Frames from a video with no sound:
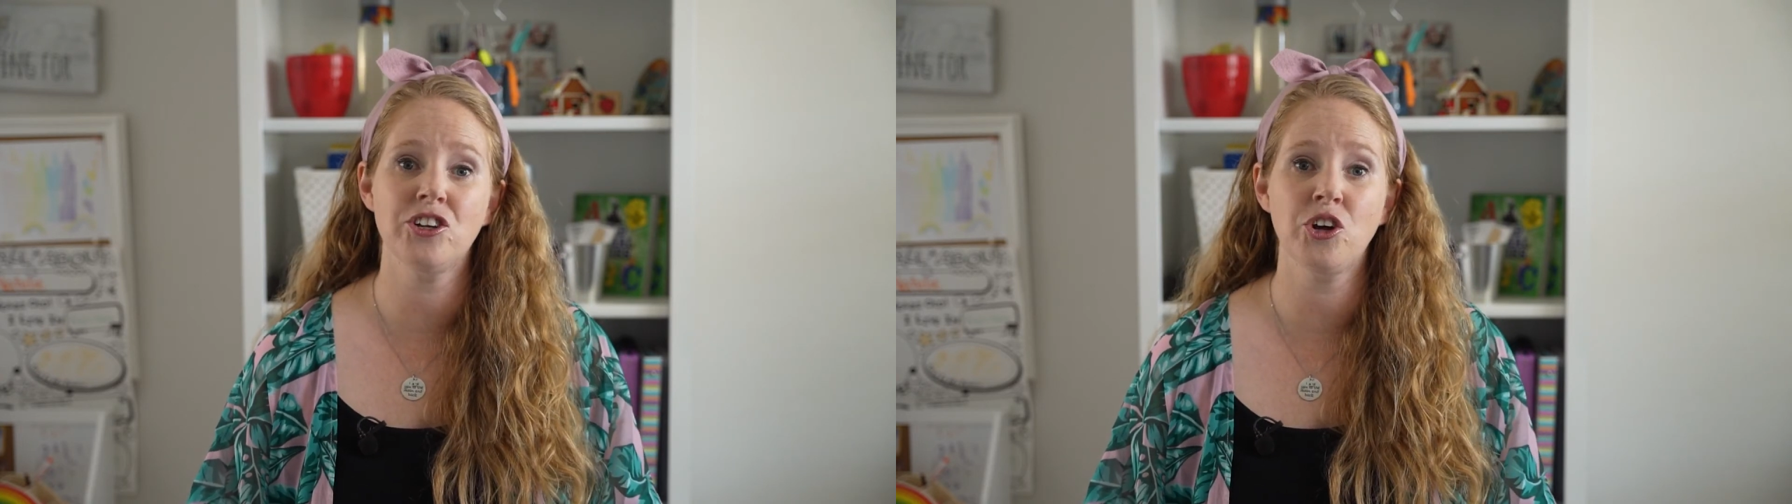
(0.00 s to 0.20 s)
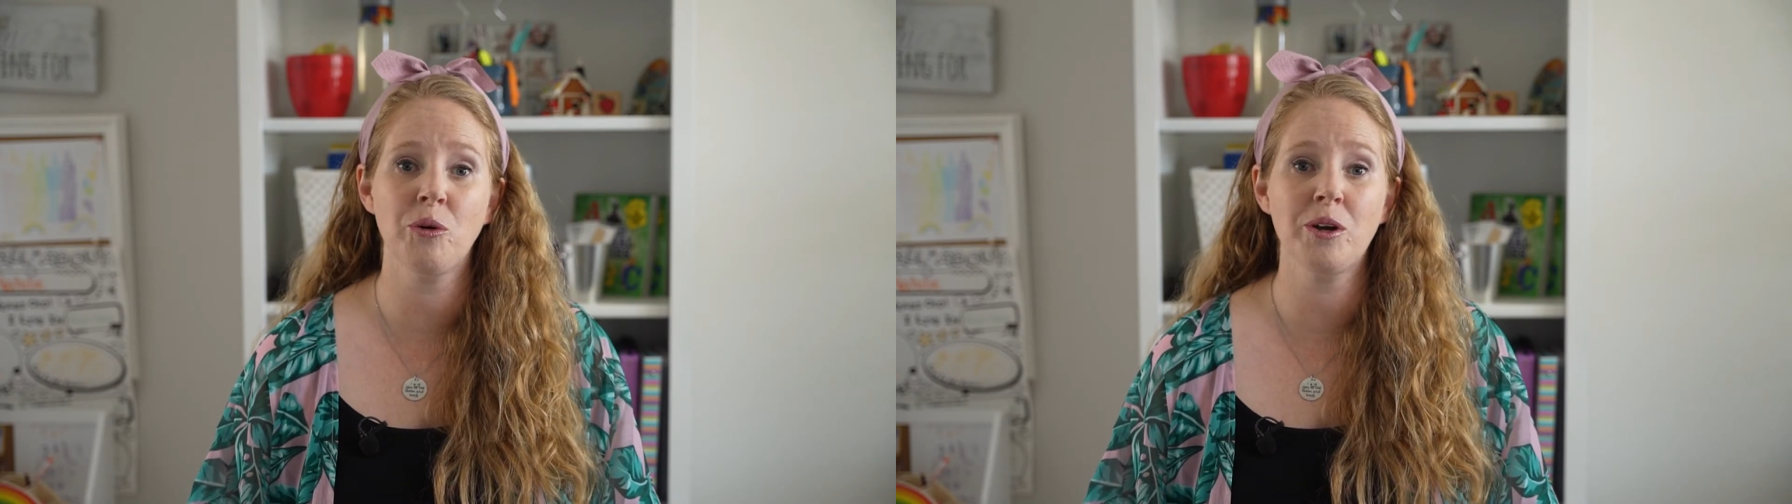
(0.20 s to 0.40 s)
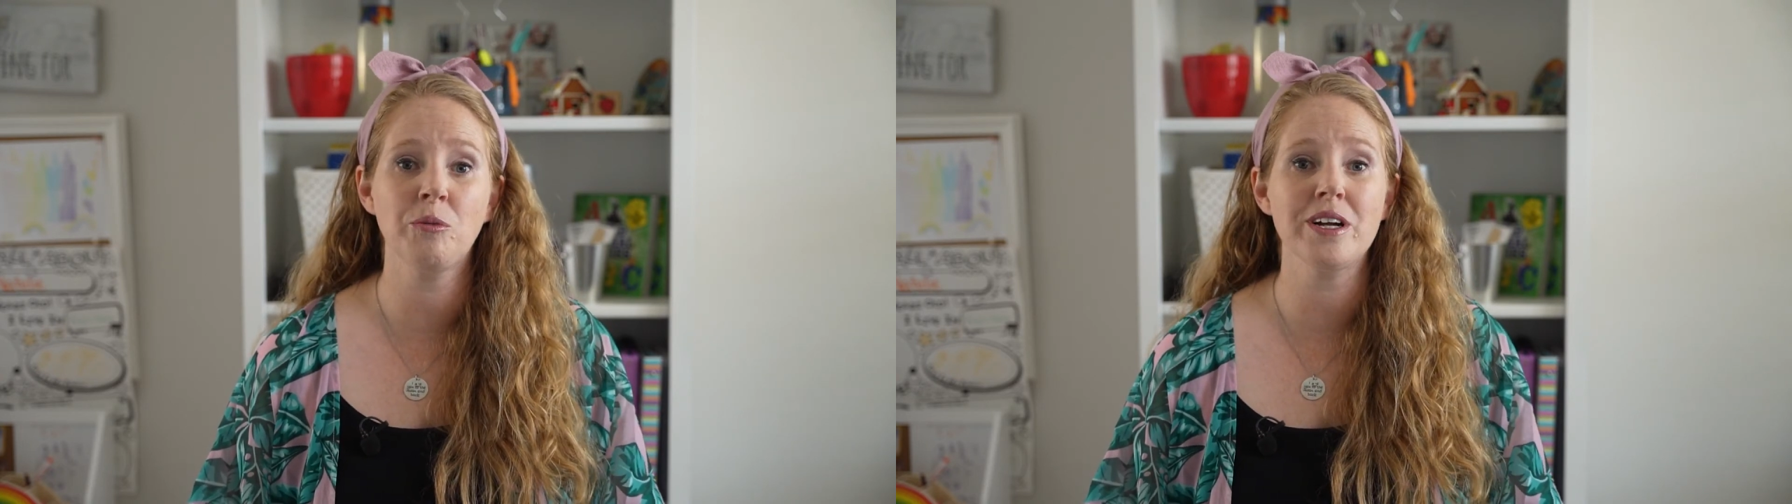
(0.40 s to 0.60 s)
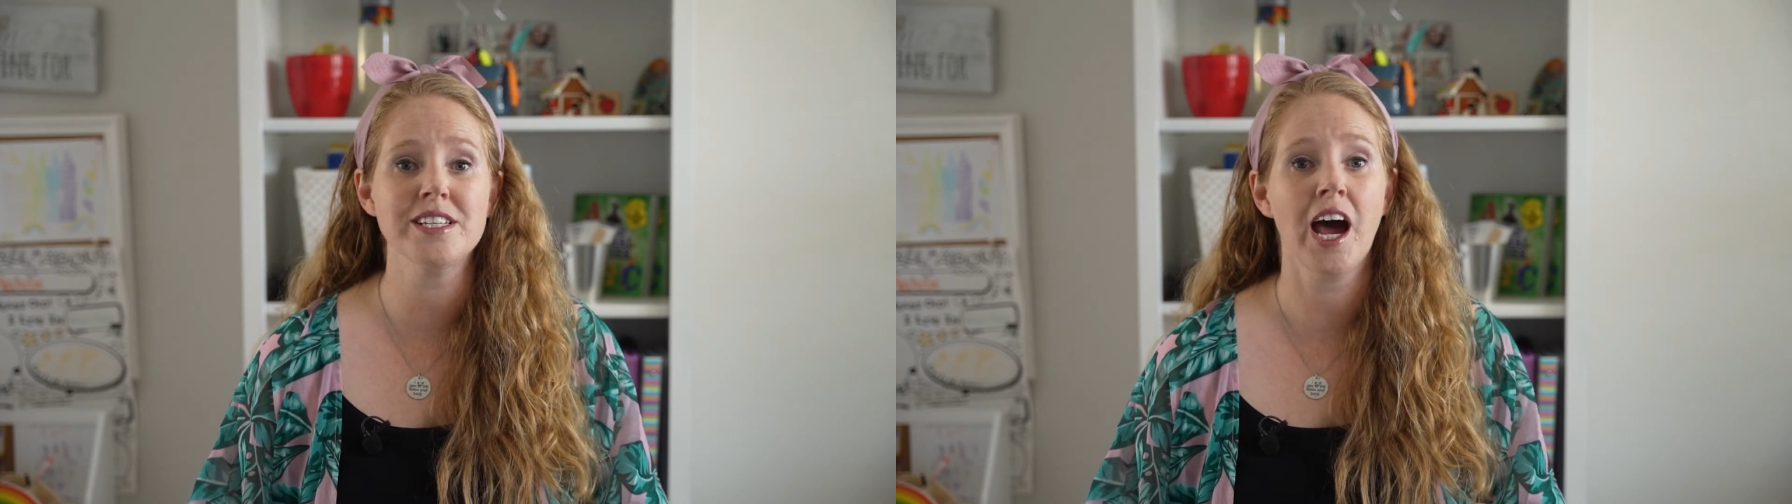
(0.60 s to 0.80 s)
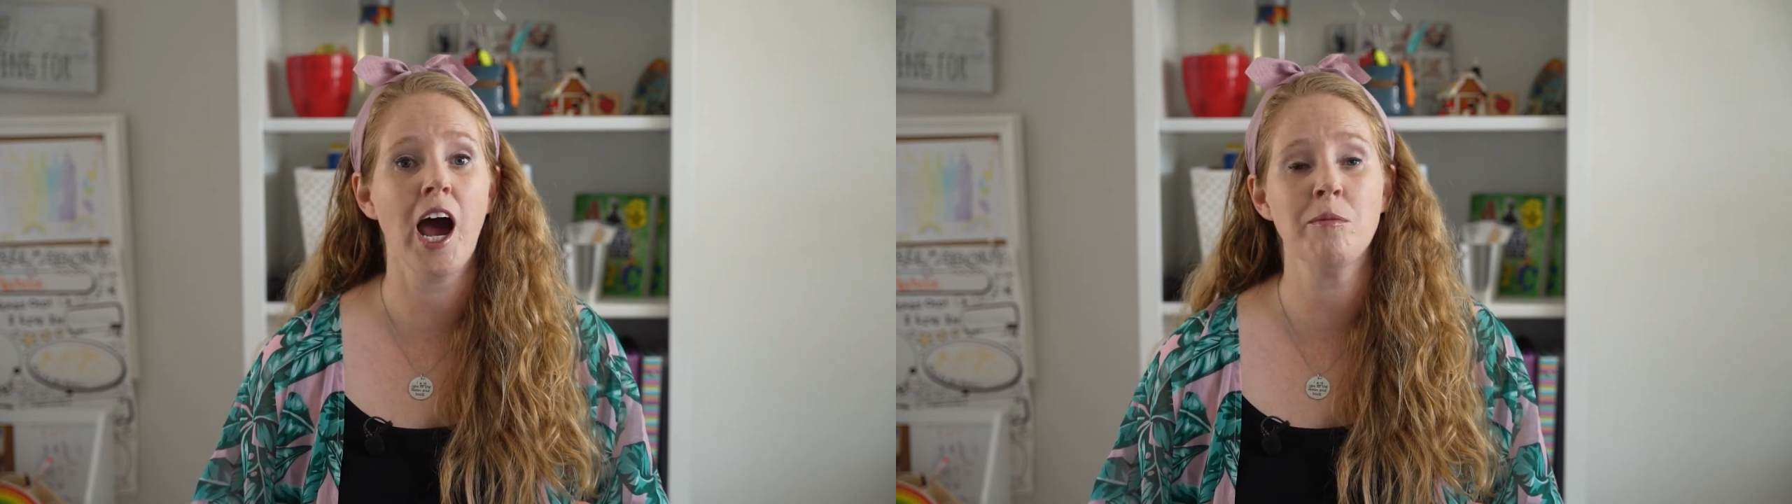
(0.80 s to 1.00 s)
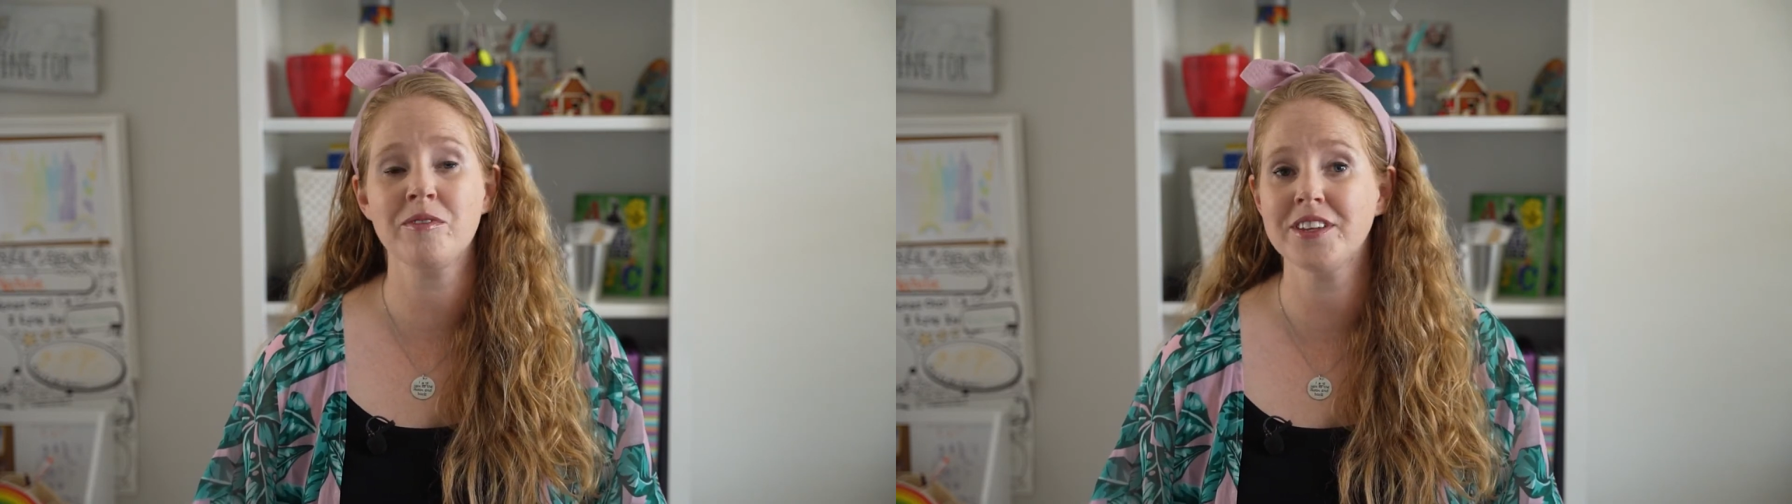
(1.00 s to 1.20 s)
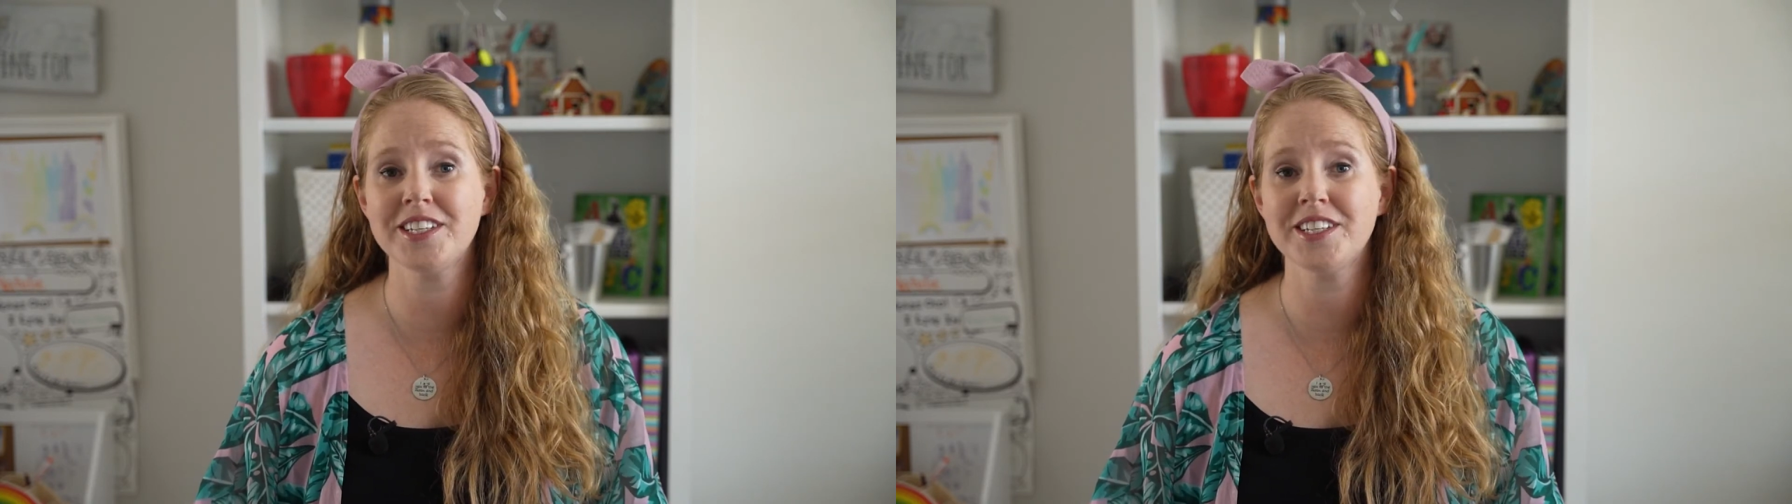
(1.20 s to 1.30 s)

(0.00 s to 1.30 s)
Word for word: knowing what time of the